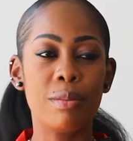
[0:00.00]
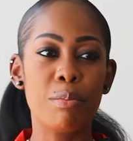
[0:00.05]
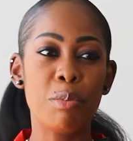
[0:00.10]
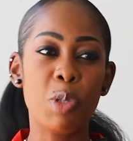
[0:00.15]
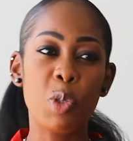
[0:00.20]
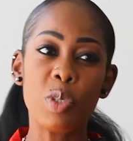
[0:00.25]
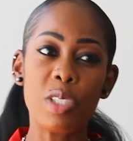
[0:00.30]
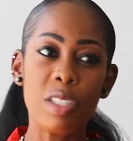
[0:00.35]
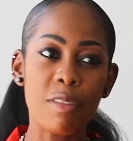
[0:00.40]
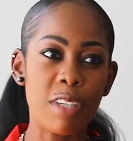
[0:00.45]

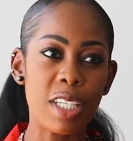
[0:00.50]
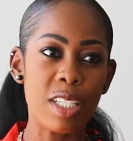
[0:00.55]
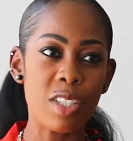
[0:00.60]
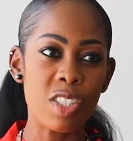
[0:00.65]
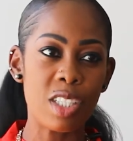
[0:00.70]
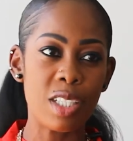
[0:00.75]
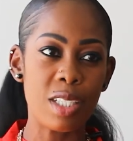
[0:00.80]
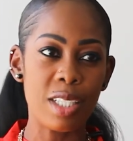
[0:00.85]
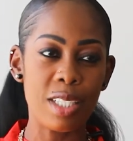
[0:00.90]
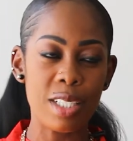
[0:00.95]

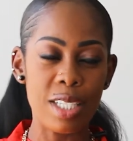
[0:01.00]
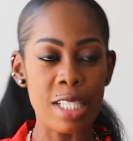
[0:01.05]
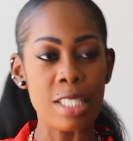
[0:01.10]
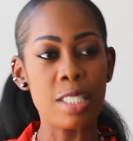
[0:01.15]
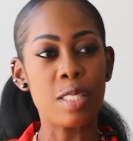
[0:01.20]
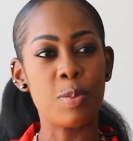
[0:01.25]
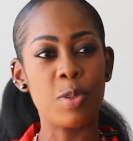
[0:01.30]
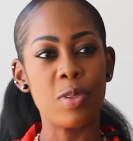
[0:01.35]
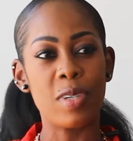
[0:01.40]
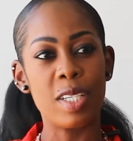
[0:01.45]
motivation and
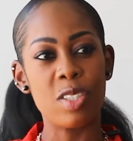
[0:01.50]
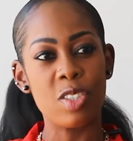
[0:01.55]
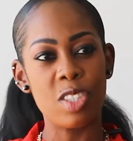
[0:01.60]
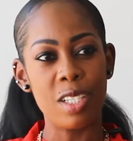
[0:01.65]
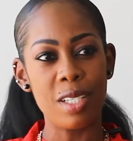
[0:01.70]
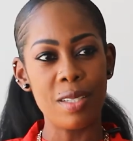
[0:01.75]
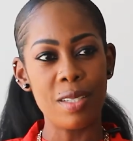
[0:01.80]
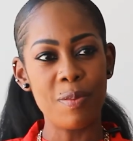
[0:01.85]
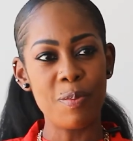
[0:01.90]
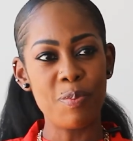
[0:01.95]

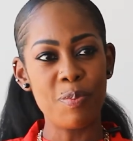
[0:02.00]
inspiration.